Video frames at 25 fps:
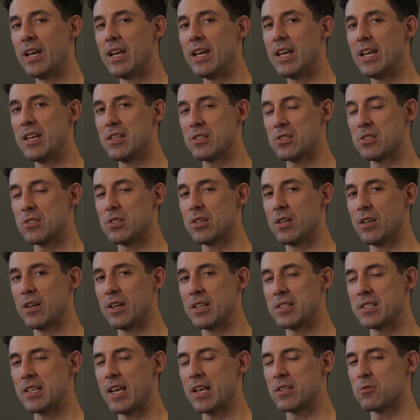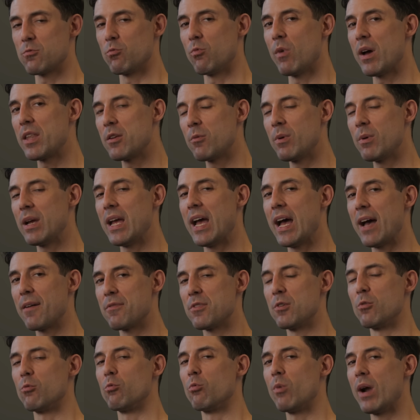is to assess whether we have
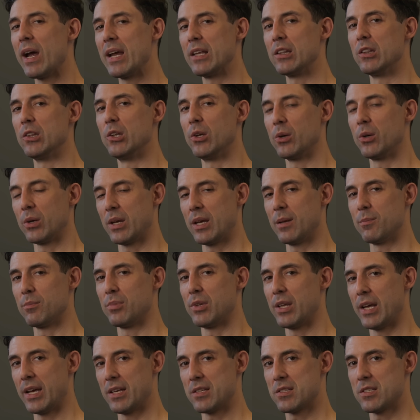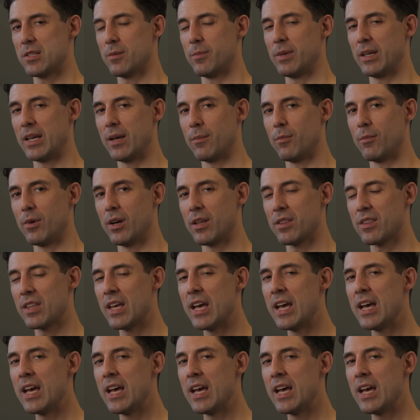the right look in place to begin with.